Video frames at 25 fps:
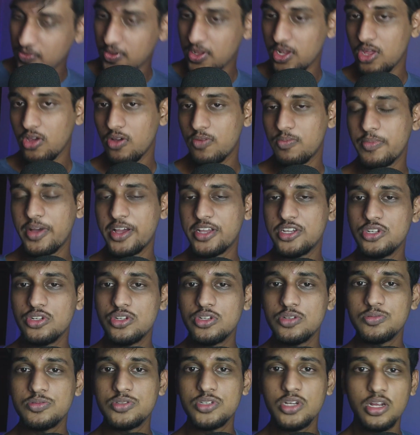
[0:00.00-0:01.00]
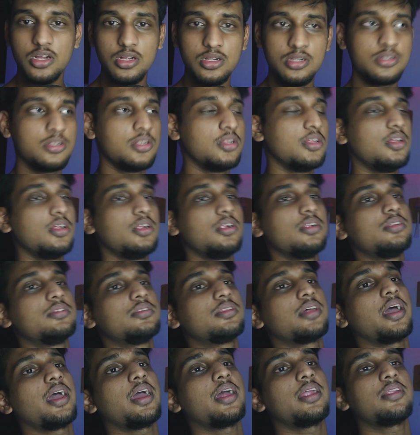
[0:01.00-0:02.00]
video of my YouTube channel
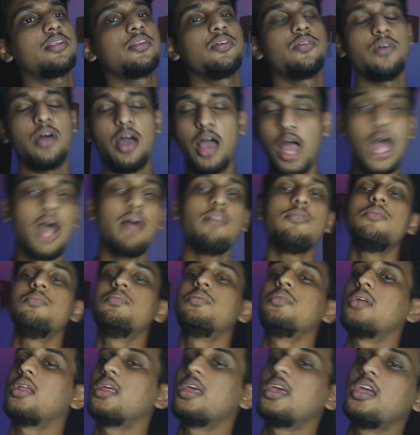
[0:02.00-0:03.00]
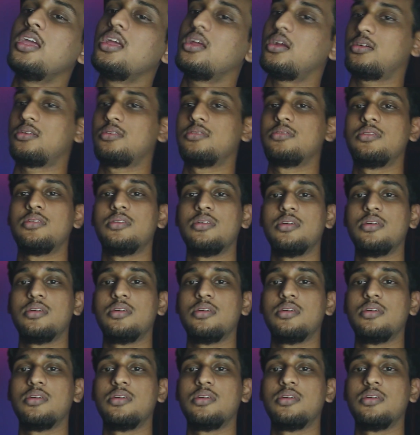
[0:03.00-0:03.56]
that I will put here,